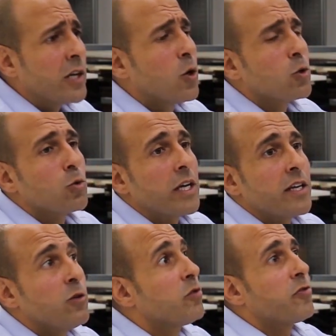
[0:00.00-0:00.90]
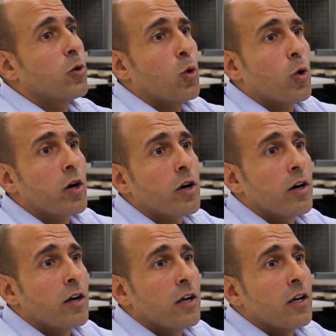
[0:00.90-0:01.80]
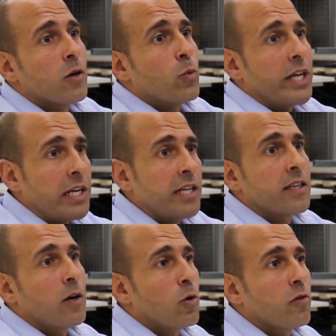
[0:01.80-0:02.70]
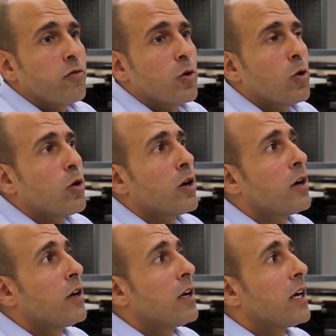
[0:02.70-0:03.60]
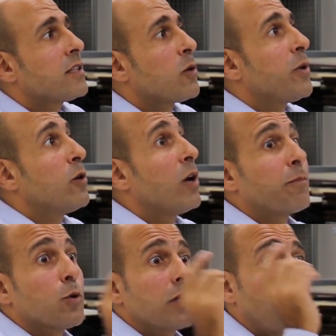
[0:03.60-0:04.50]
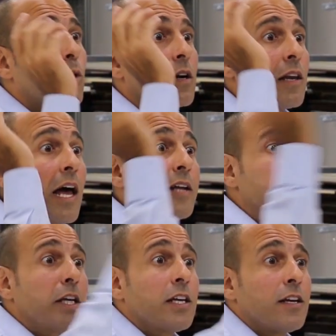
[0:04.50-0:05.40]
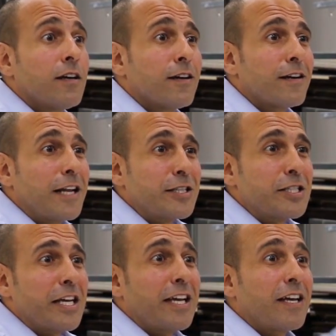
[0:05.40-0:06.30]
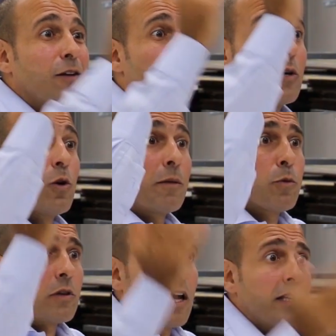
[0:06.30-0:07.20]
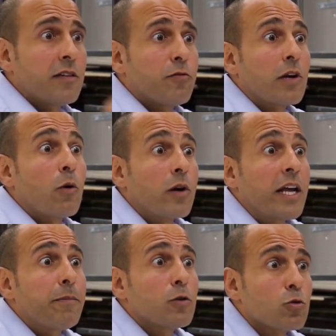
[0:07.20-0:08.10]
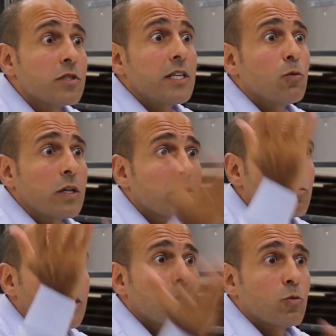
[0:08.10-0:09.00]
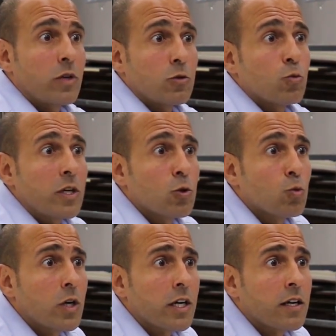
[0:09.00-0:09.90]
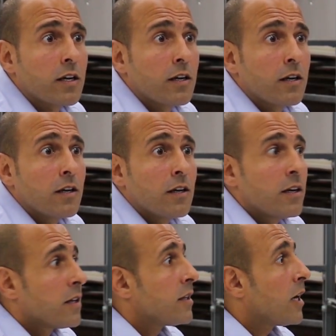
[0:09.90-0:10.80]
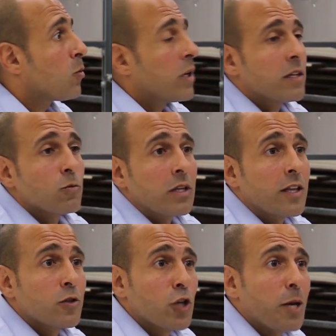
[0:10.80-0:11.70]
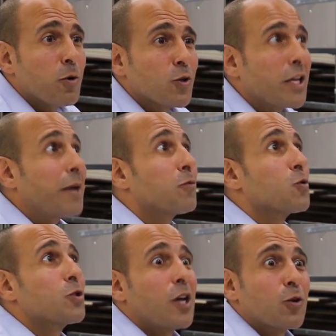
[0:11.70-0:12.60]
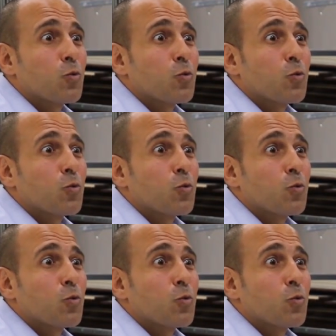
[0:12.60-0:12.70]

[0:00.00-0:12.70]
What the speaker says: go to a new floor, we clean the whole floor, and then we go and put our lighting. Let's say we go and put lighting for our labor to see where to work. Now, when the J-Bot came to start